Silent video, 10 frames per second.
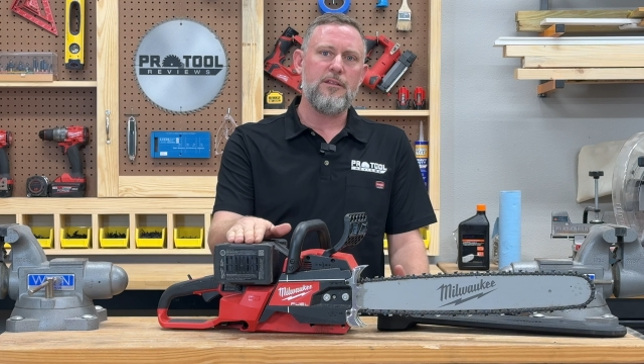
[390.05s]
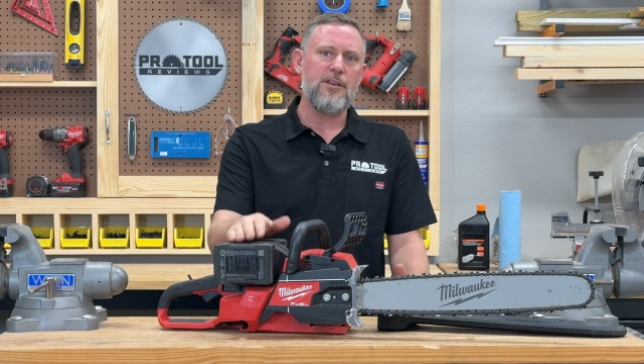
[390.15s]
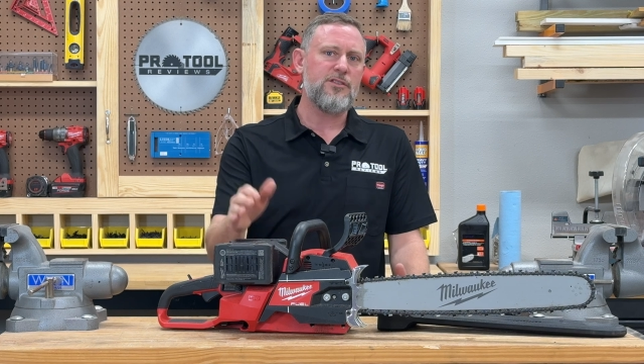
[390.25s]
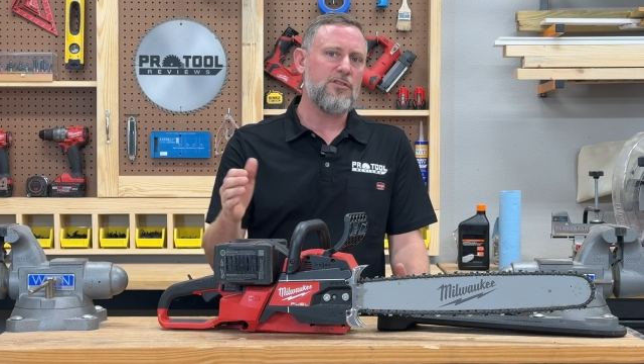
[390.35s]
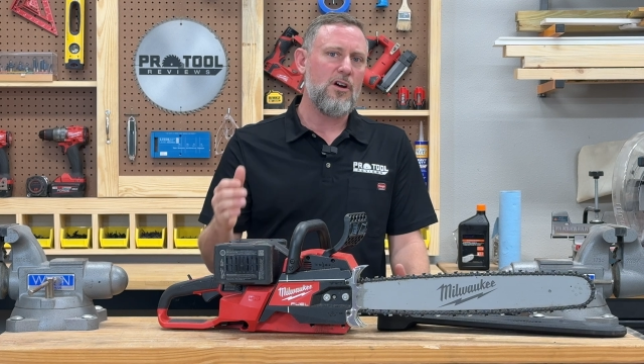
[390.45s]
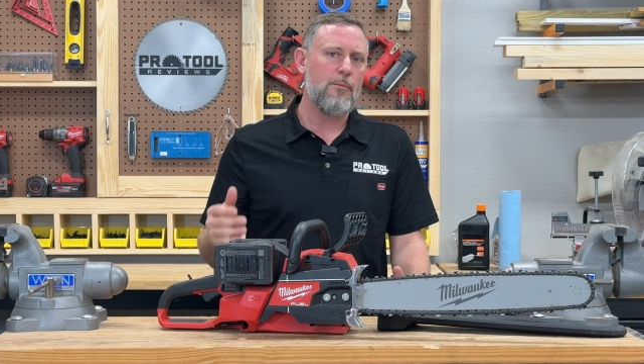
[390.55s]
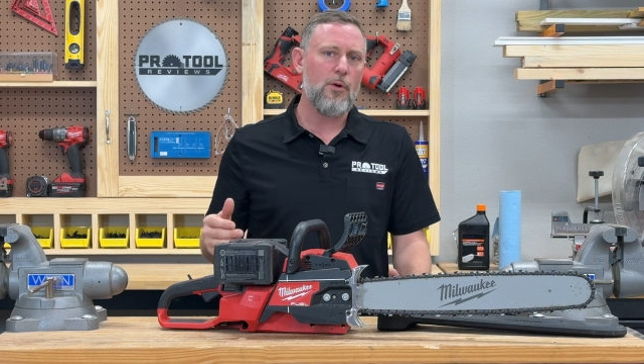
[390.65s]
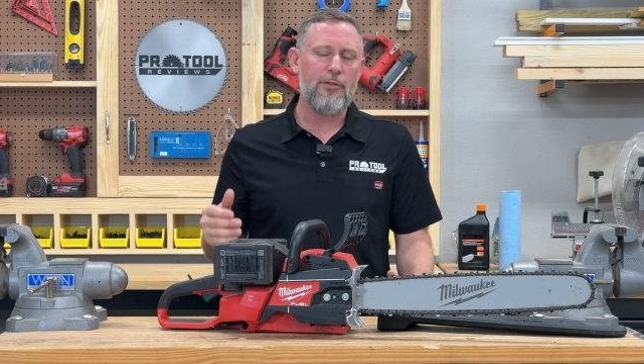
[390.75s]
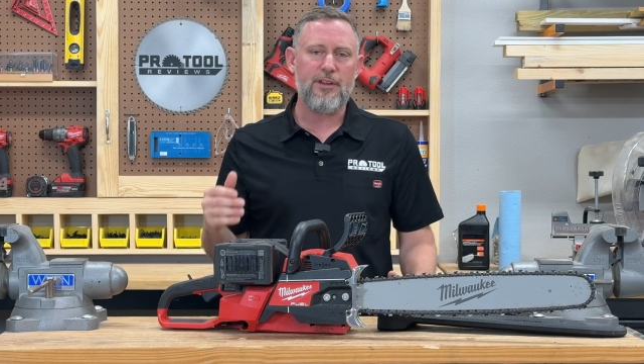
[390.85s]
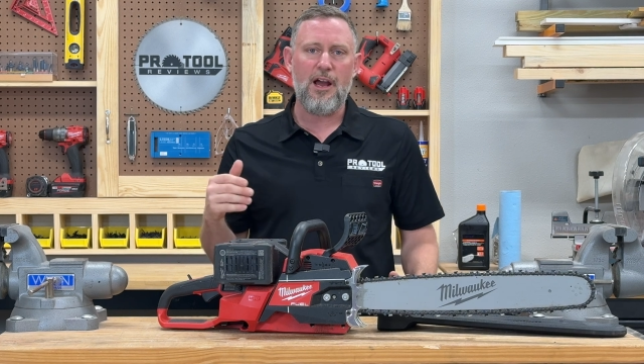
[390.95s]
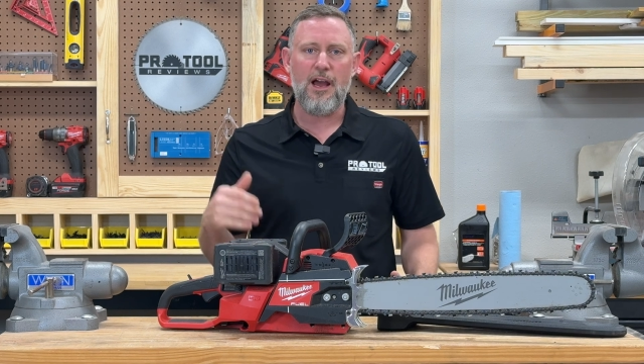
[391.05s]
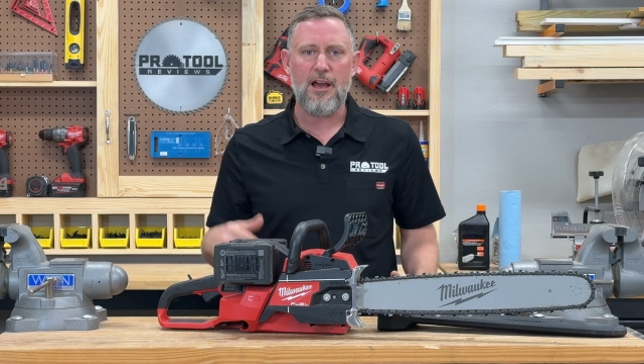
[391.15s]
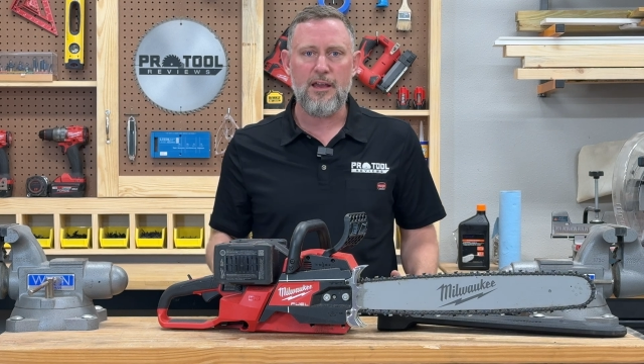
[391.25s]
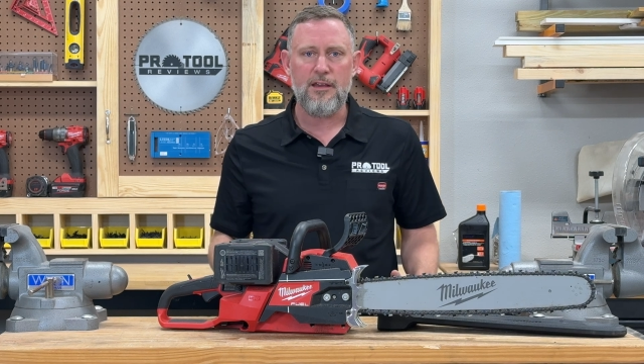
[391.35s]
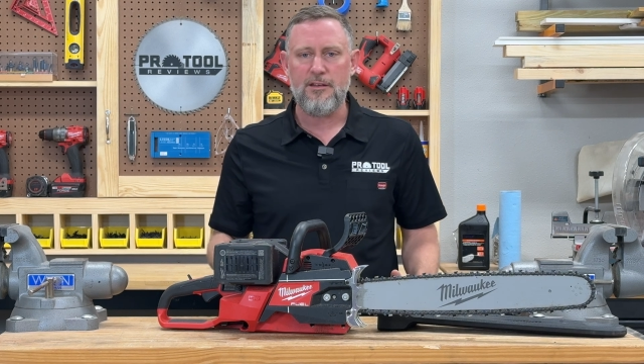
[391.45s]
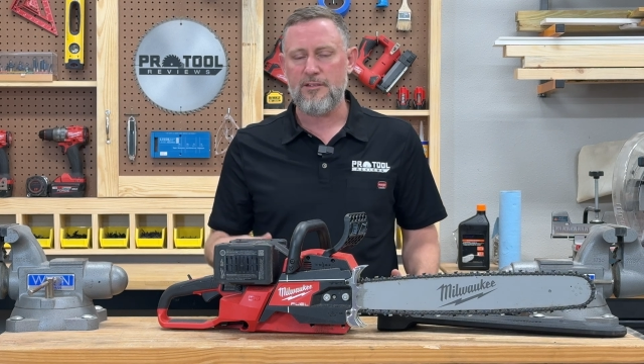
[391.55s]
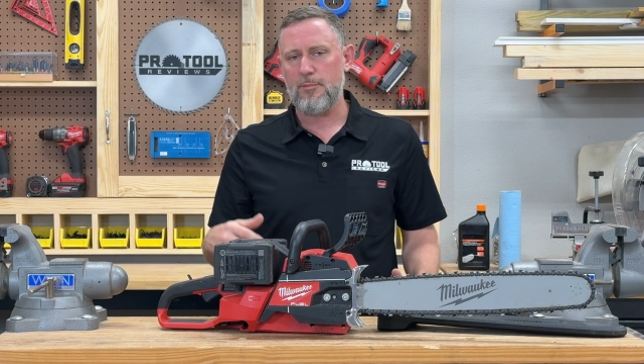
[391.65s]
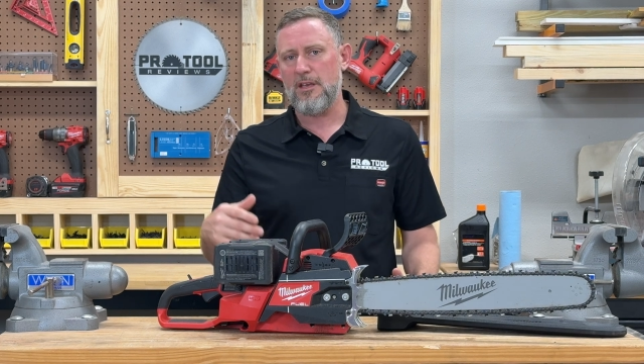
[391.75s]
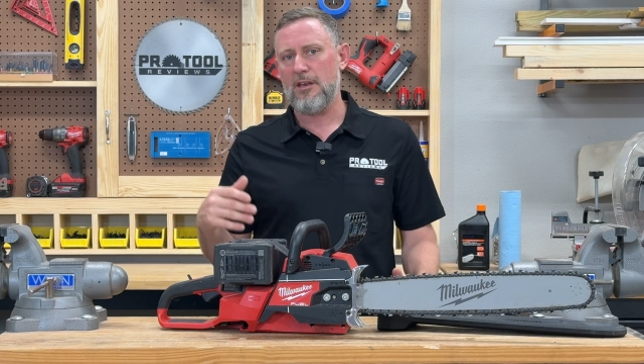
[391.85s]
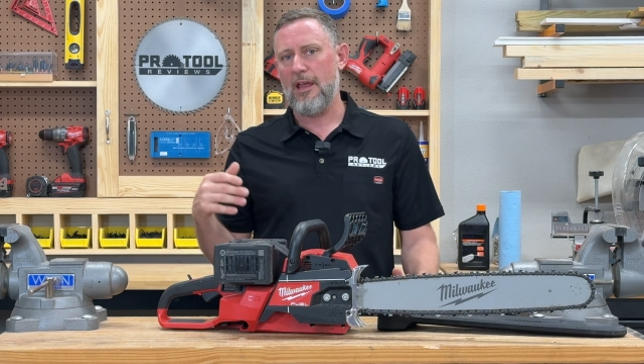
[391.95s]
this saw, both in high
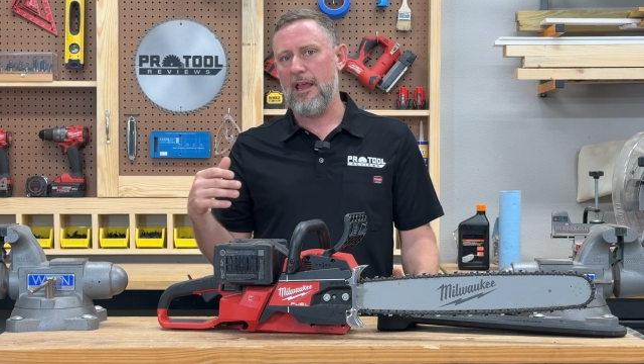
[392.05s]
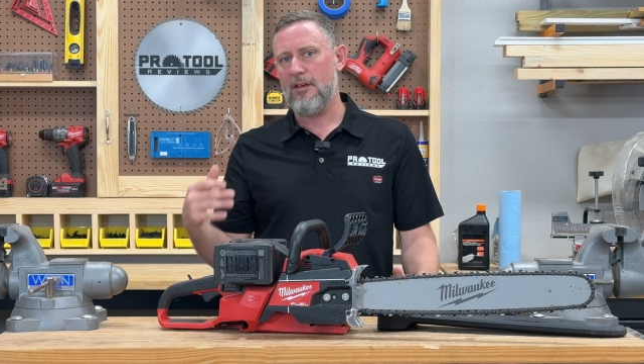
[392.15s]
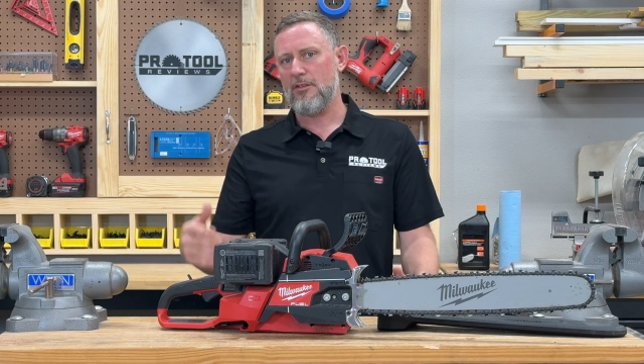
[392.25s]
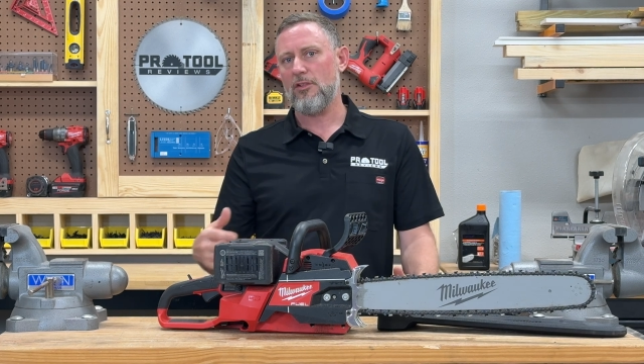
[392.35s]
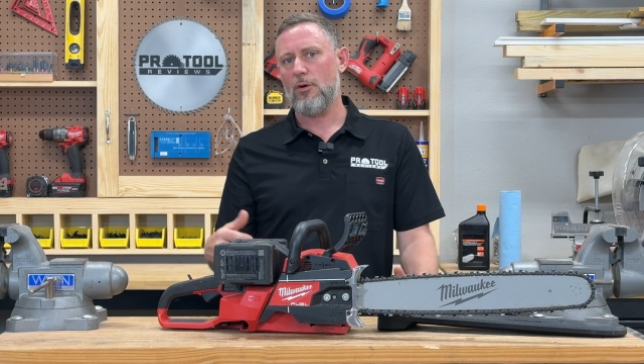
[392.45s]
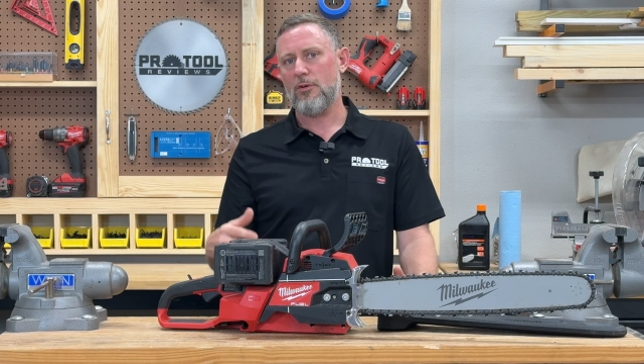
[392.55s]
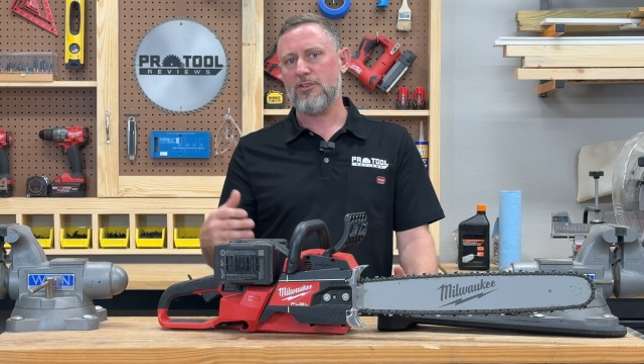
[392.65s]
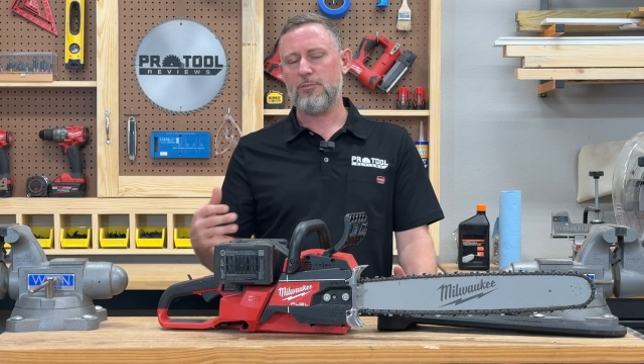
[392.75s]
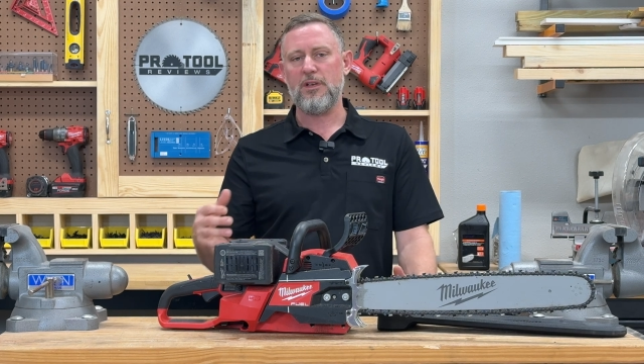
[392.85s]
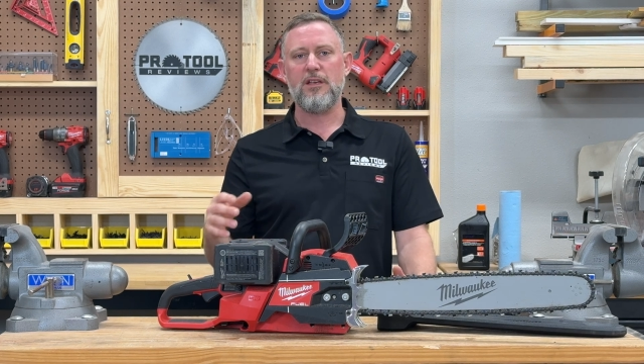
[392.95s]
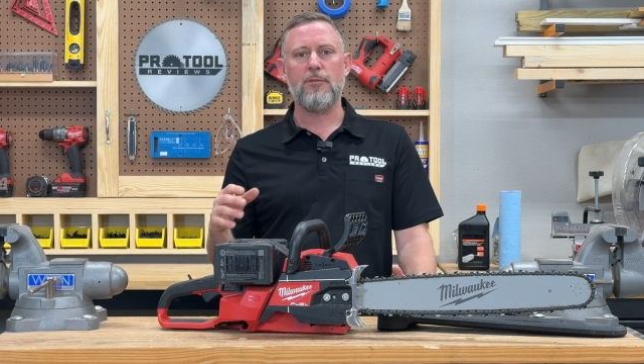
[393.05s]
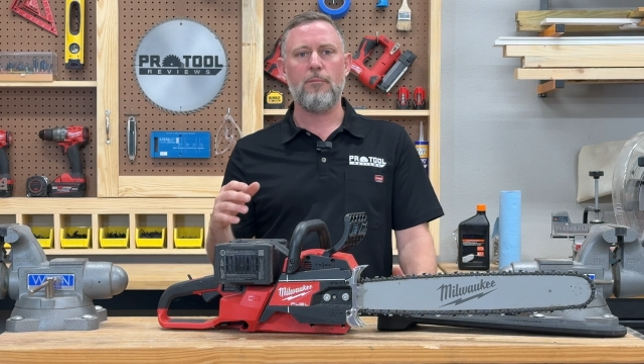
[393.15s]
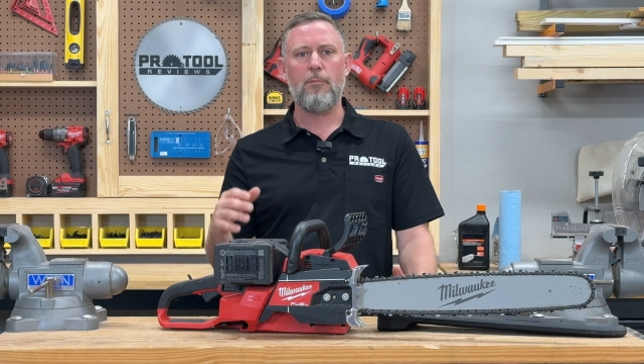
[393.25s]
speed and the lower speed,